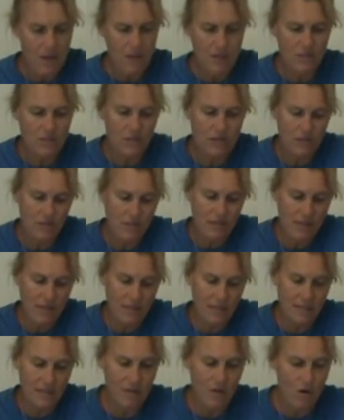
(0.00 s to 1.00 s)
So they're
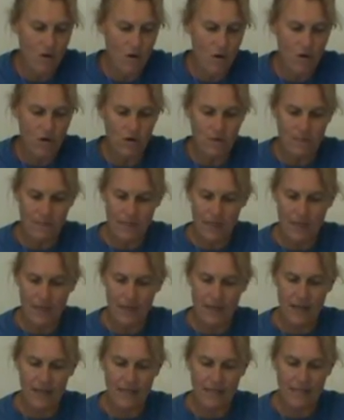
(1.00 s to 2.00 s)
sunk into the holes, and
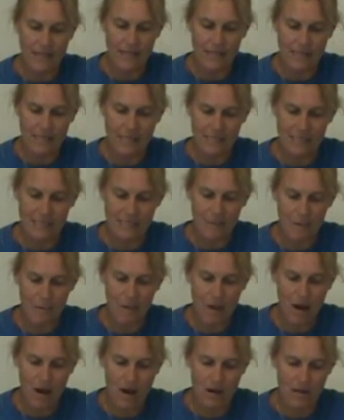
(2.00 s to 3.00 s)
then I take these little
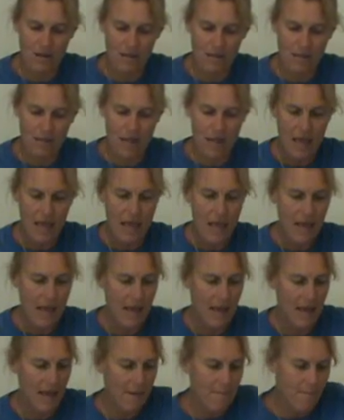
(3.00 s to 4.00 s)
bars
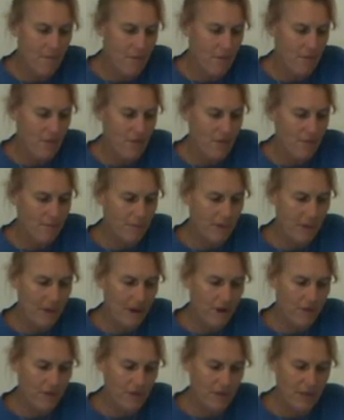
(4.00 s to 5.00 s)
and I move them
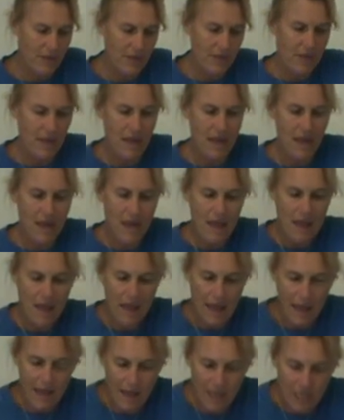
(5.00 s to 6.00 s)
carefully,
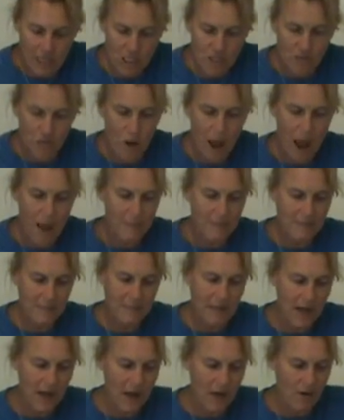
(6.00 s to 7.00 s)
and it drops
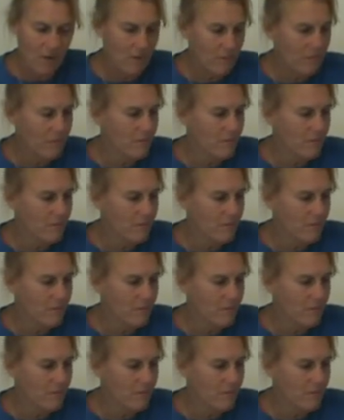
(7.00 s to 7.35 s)
down